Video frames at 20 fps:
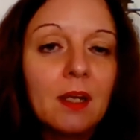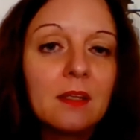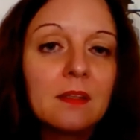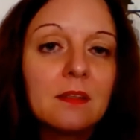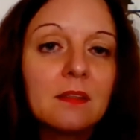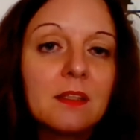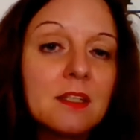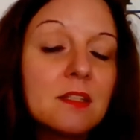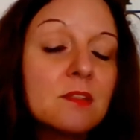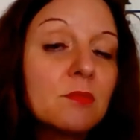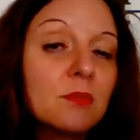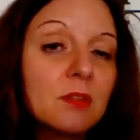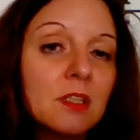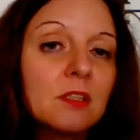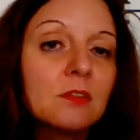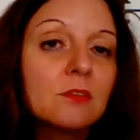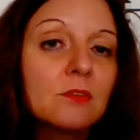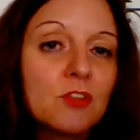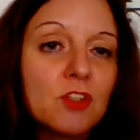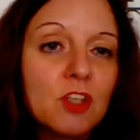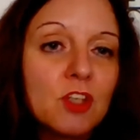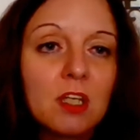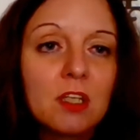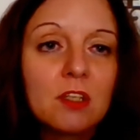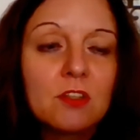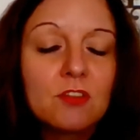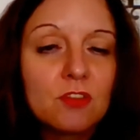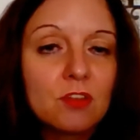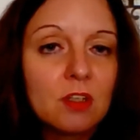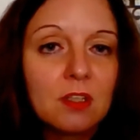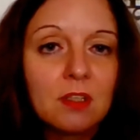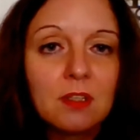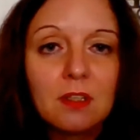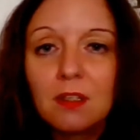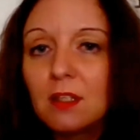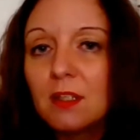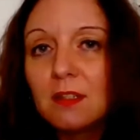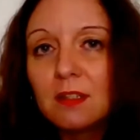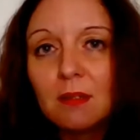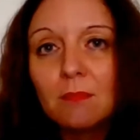And this we need to change
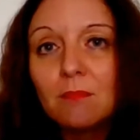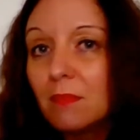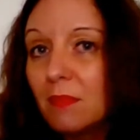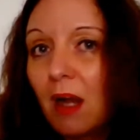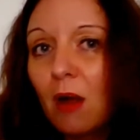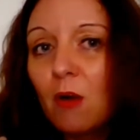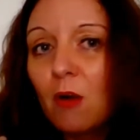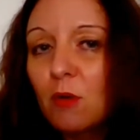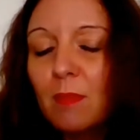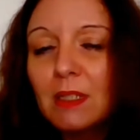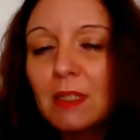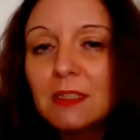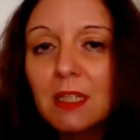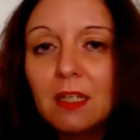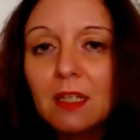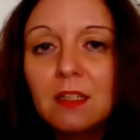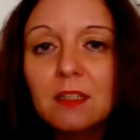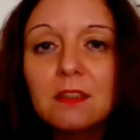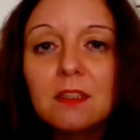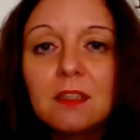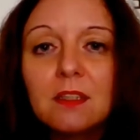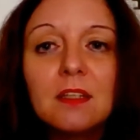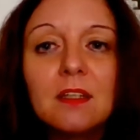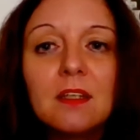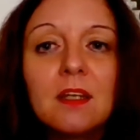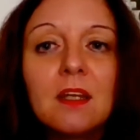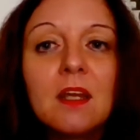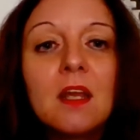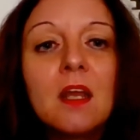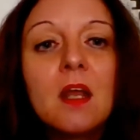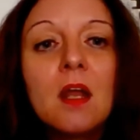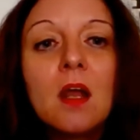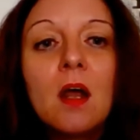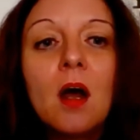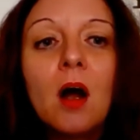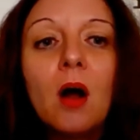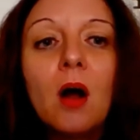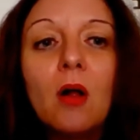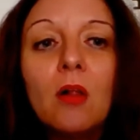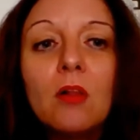in our mentality.
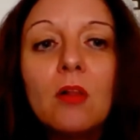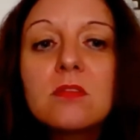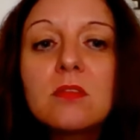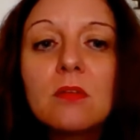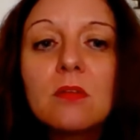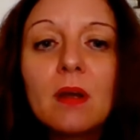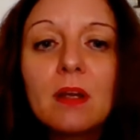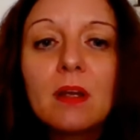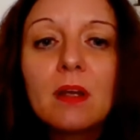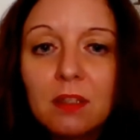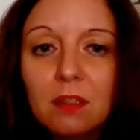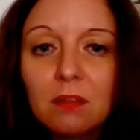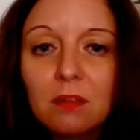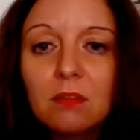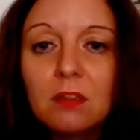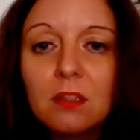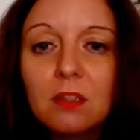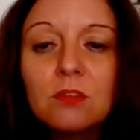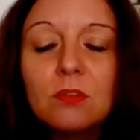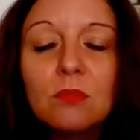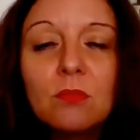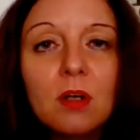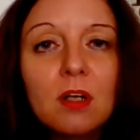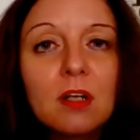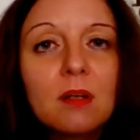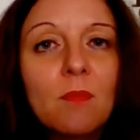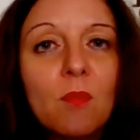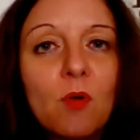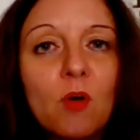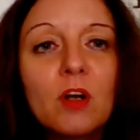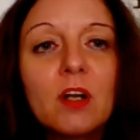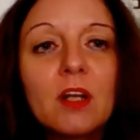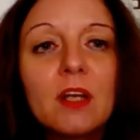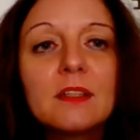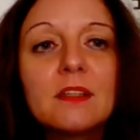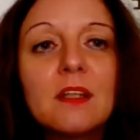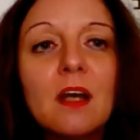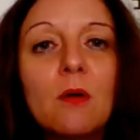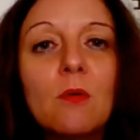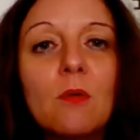Also, I think we need to work more
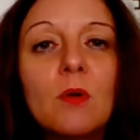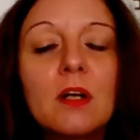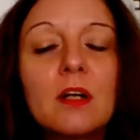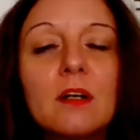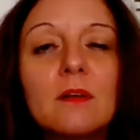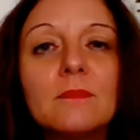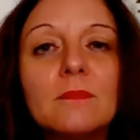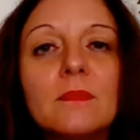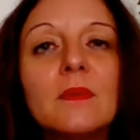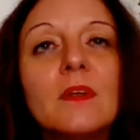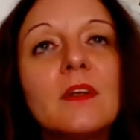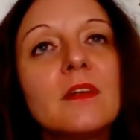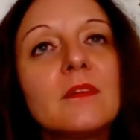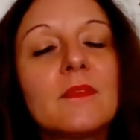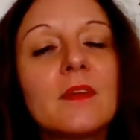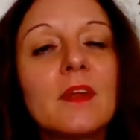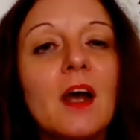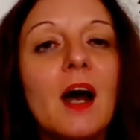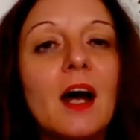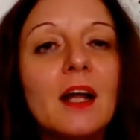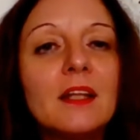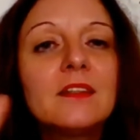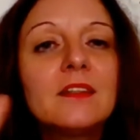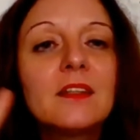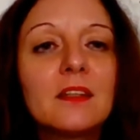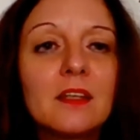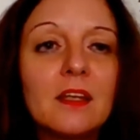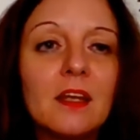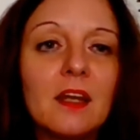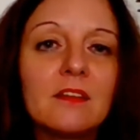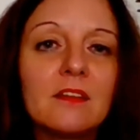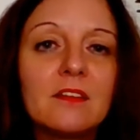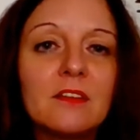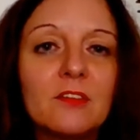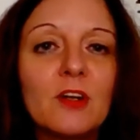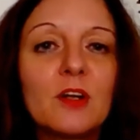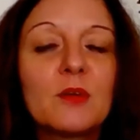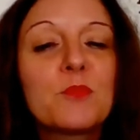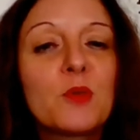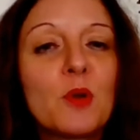at our
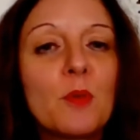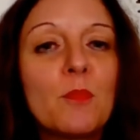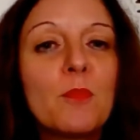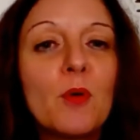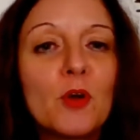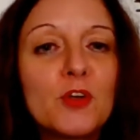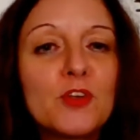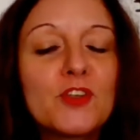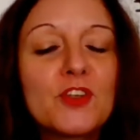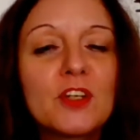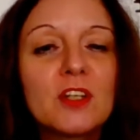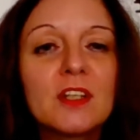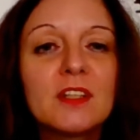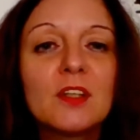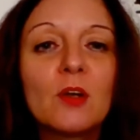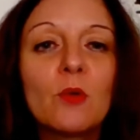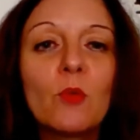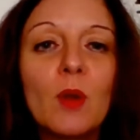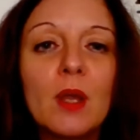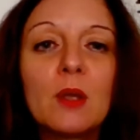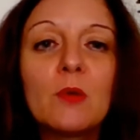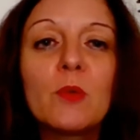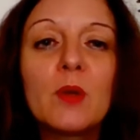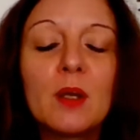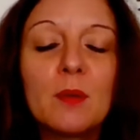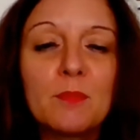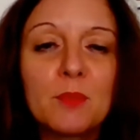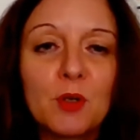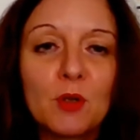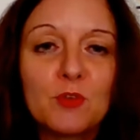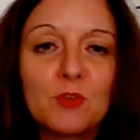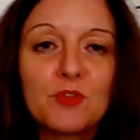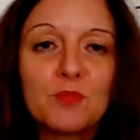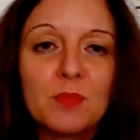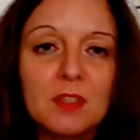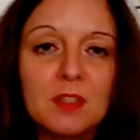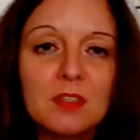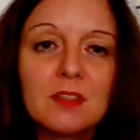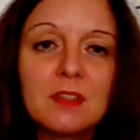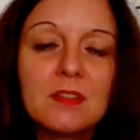hunting-gatherer proportion in the way we approach
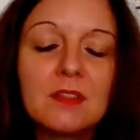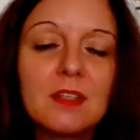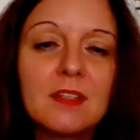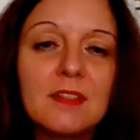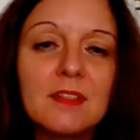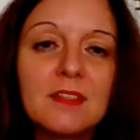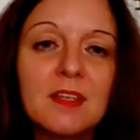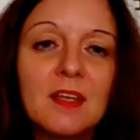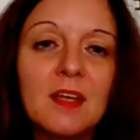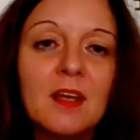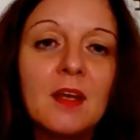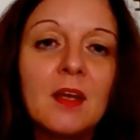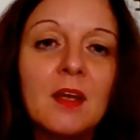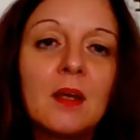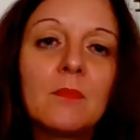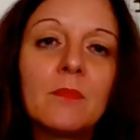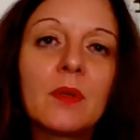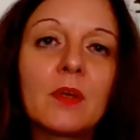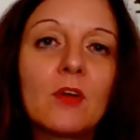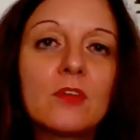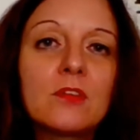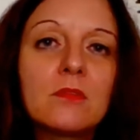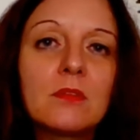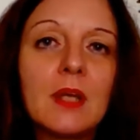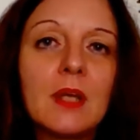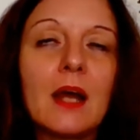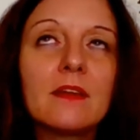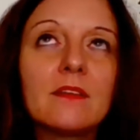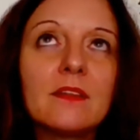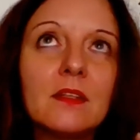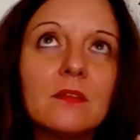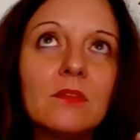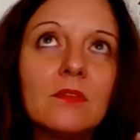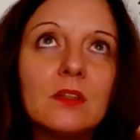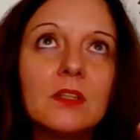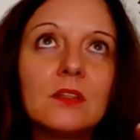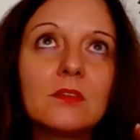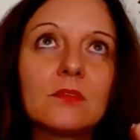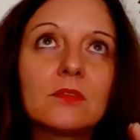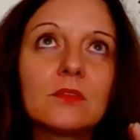businesses, because I think
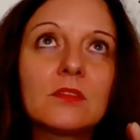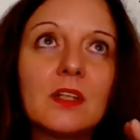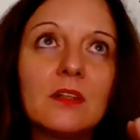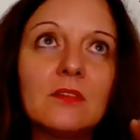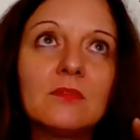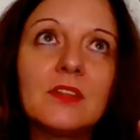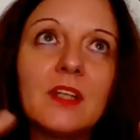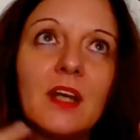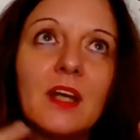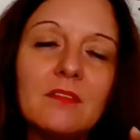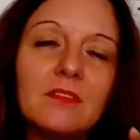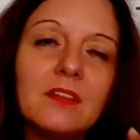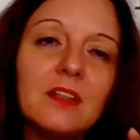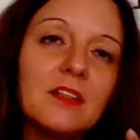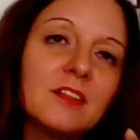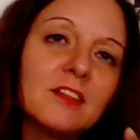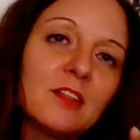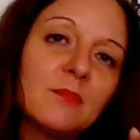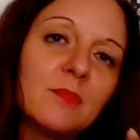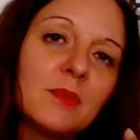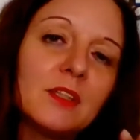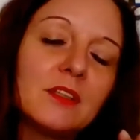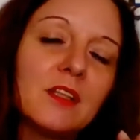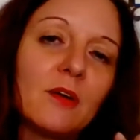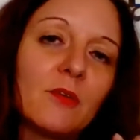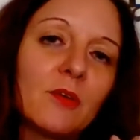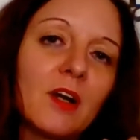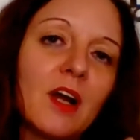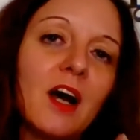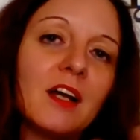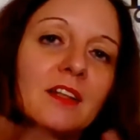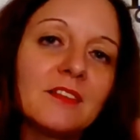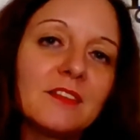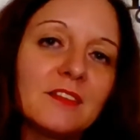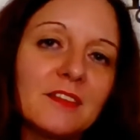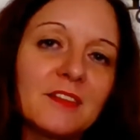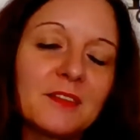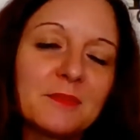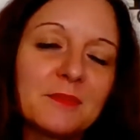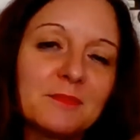we need to tone down a little bit our
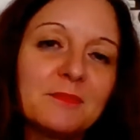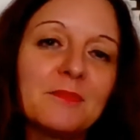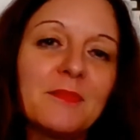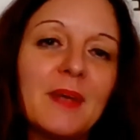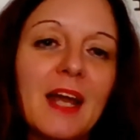hunter